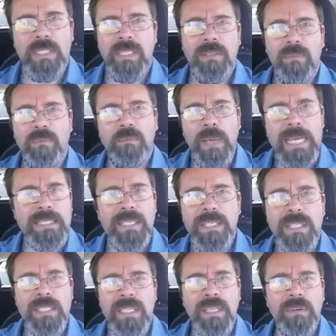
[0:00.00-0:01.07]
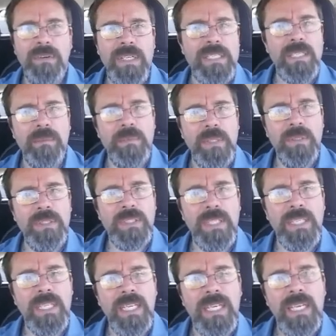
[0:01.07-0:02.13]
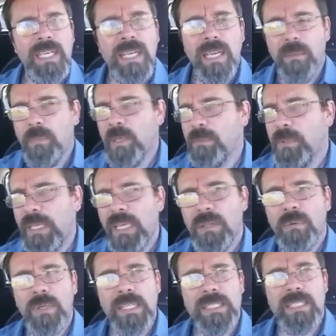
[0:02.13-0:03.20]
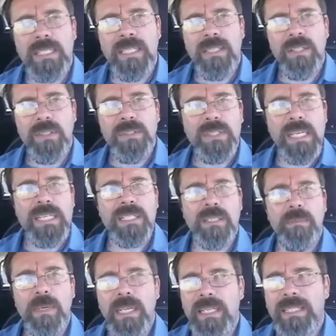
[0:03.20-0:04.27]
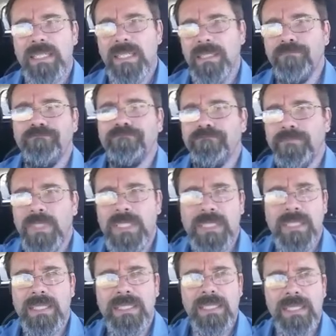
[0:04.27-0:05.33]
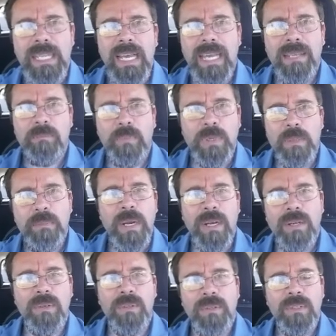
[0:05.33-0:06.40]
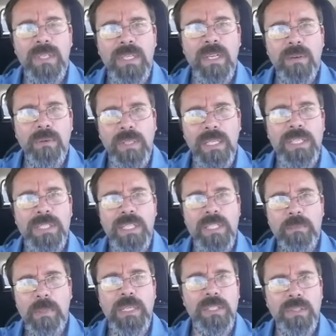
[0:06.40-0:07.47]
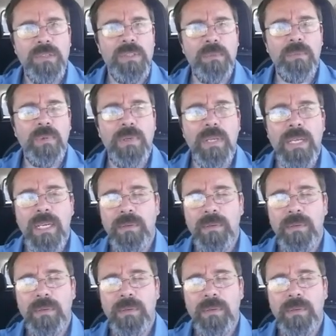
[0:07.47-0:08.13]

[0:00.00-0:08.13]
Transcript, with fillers: looked at passages in the Greek Septuagint and put them together what I see in the New Testament. It's like, this is not premarital relations, but it's using